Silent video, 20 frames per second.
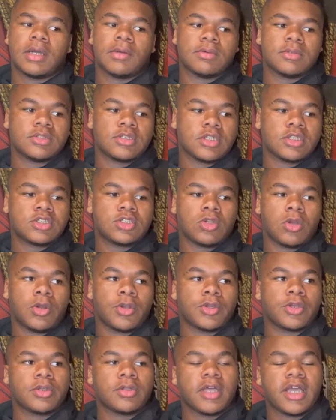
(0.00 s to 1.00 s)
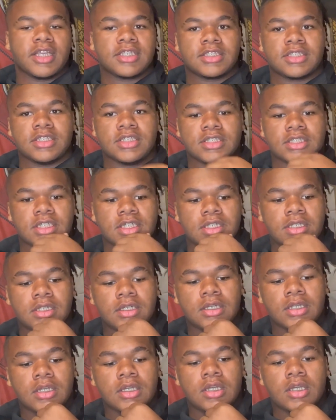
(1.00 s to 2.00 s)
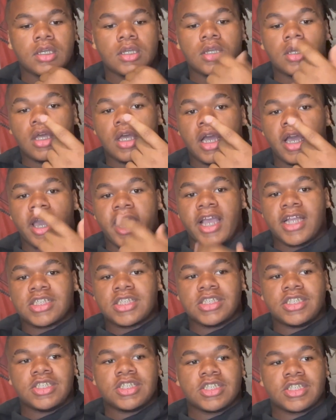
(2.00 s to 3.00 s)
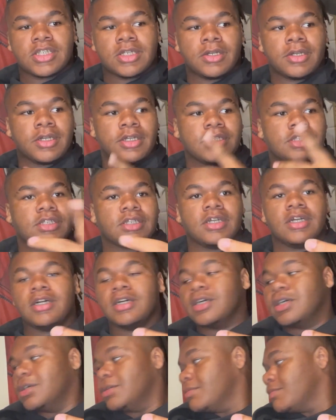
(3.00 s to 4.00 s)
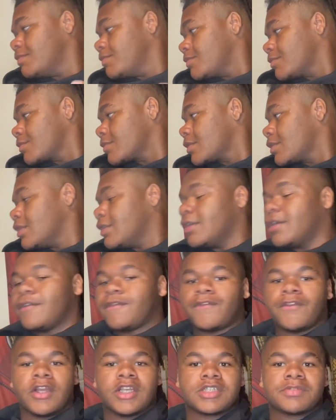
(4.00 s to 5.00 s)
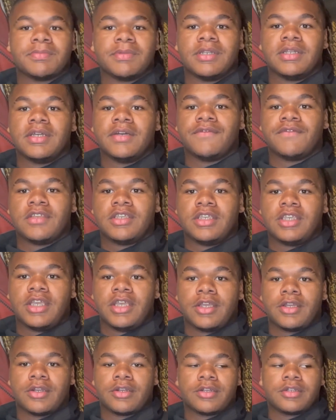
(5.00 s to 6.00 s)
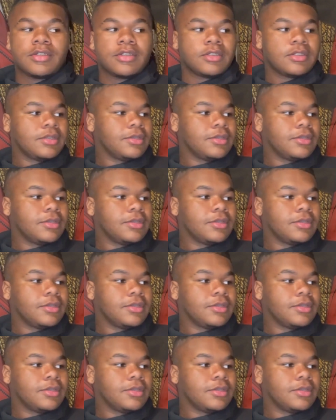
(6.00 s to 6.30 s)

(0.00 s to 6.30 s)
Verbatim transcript: I was a starter last season. I actually just earned uh, freshman of the year.